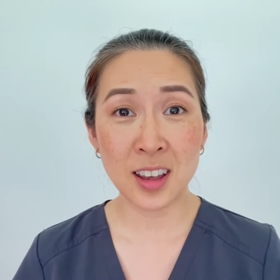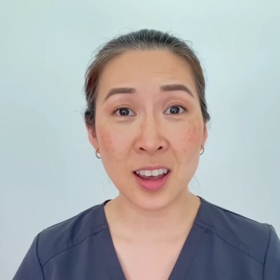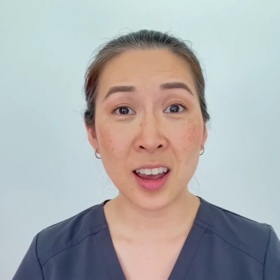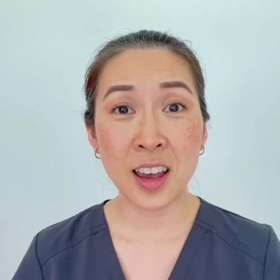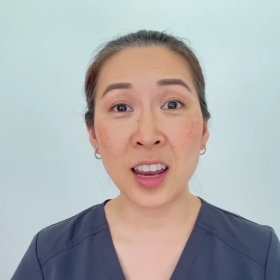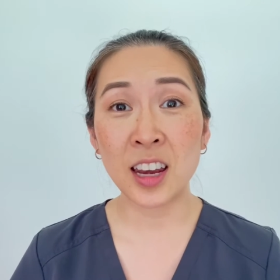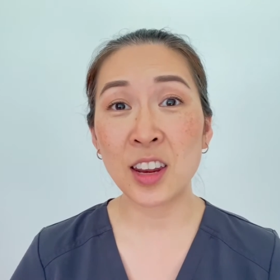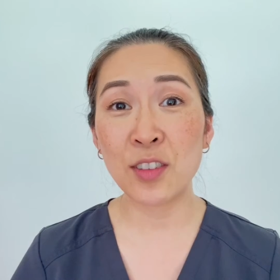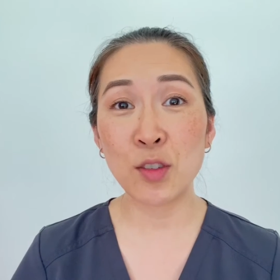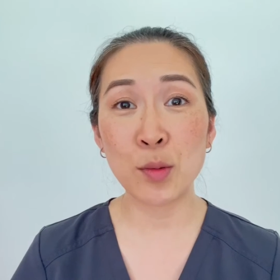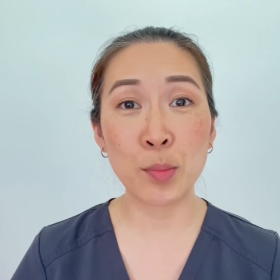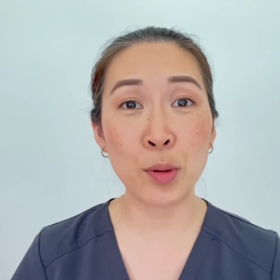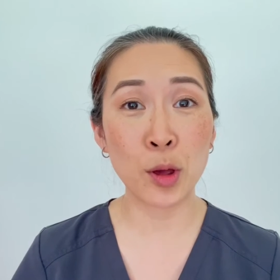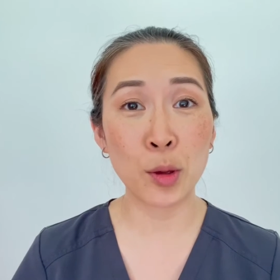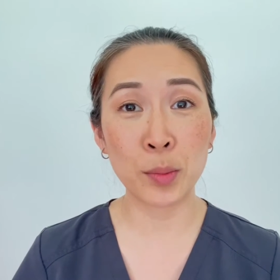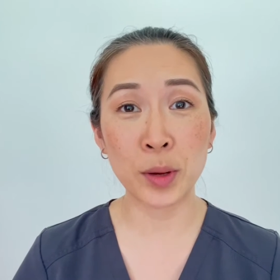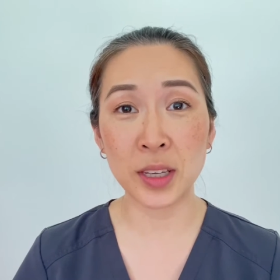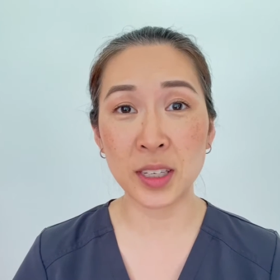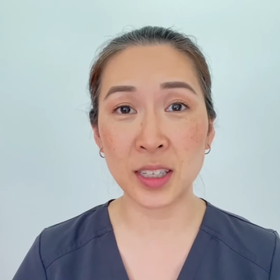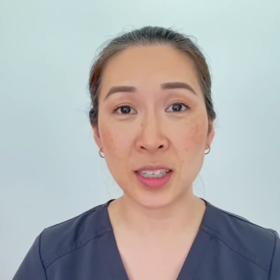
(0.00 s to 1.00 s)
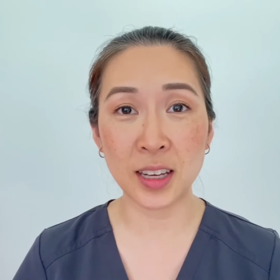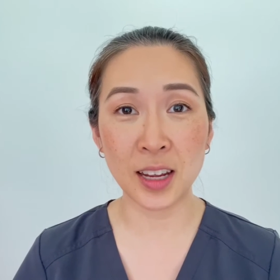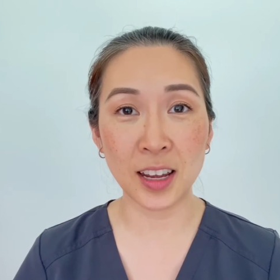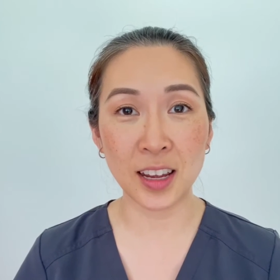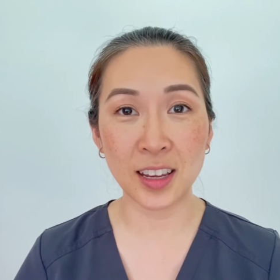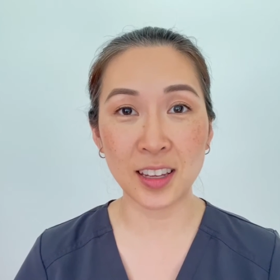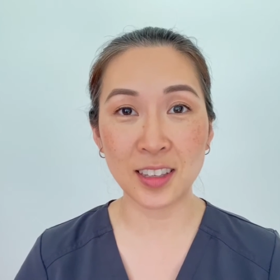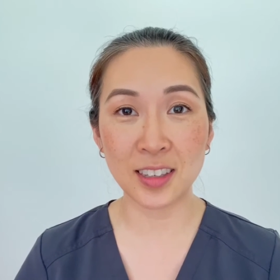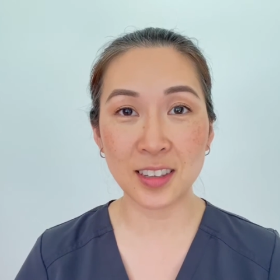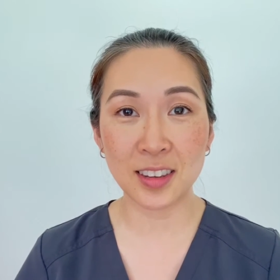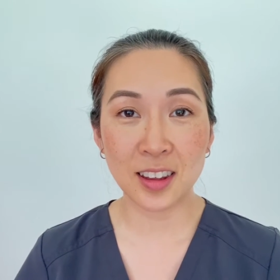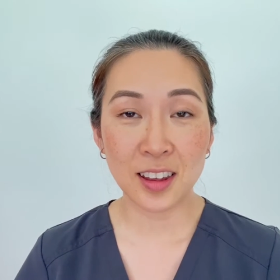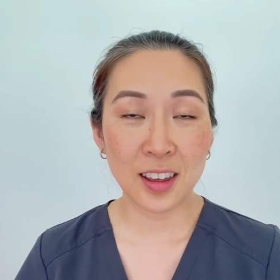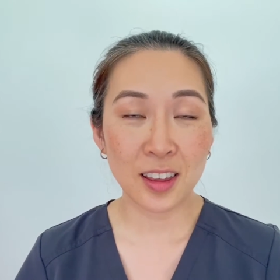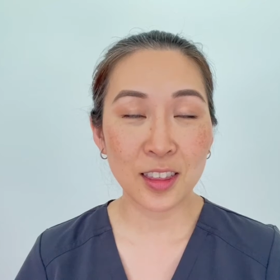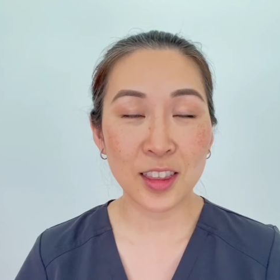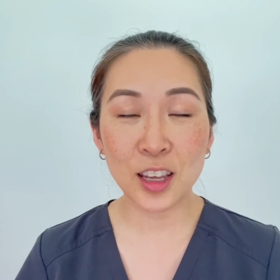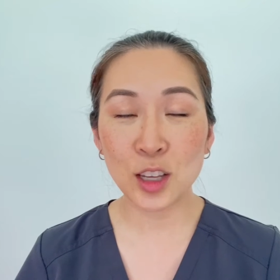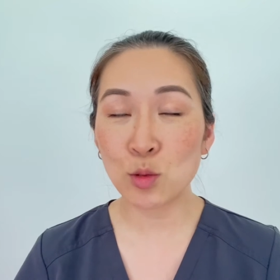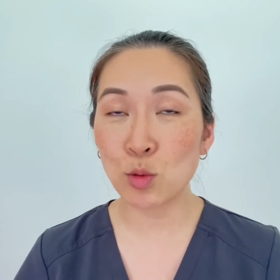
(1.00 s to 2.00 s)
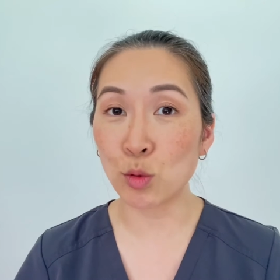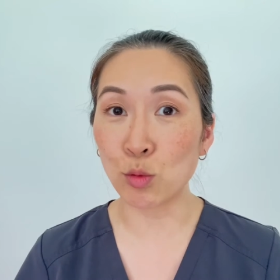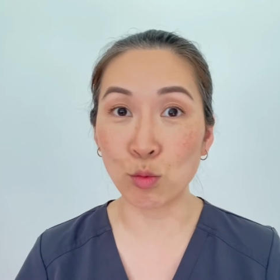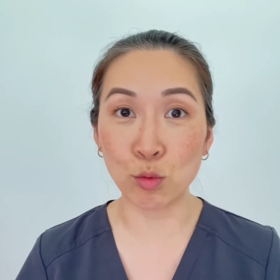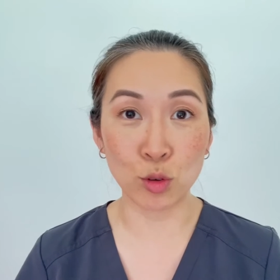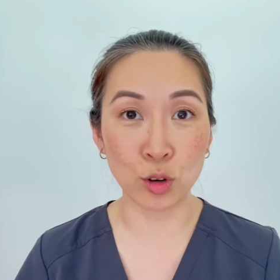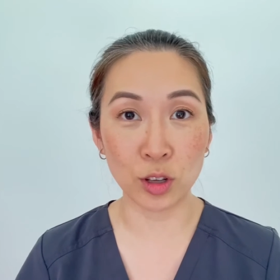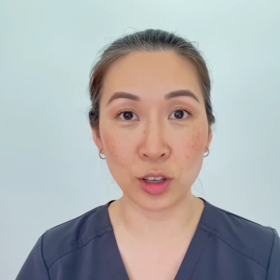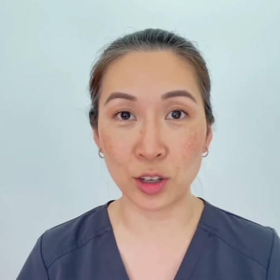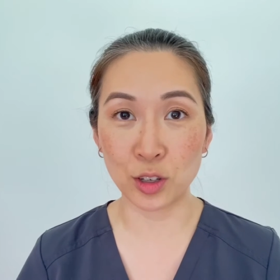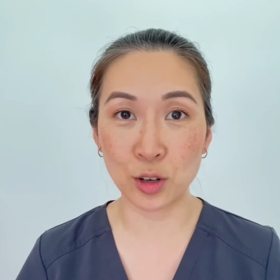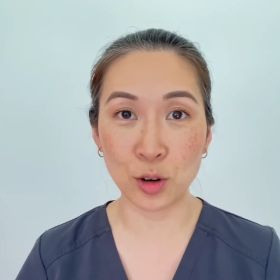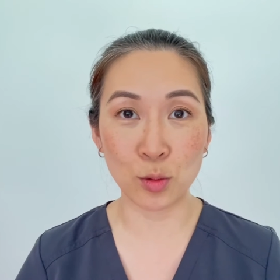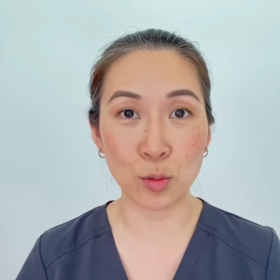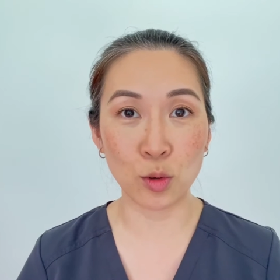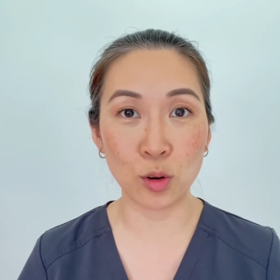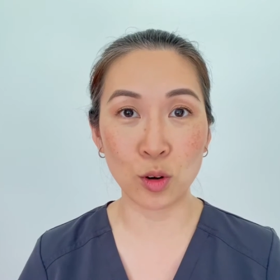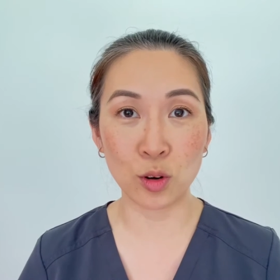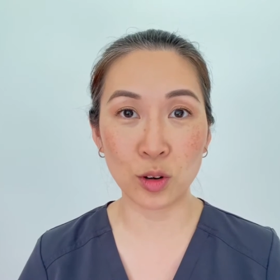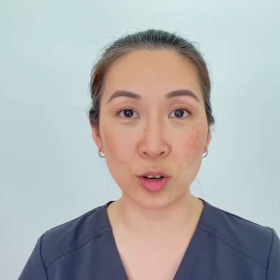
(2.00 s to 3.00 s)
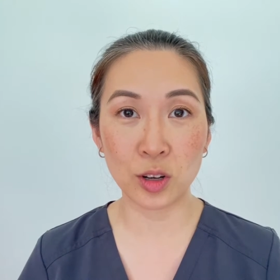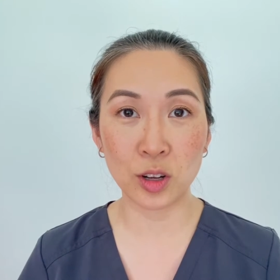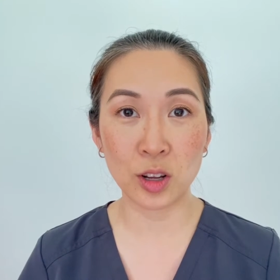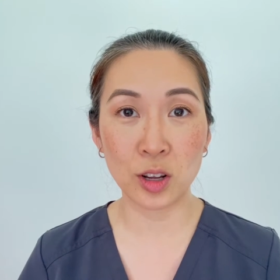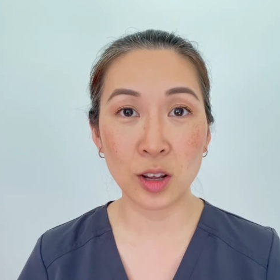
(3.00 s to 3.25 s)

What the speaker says: and even permanent stains, things we really don't want.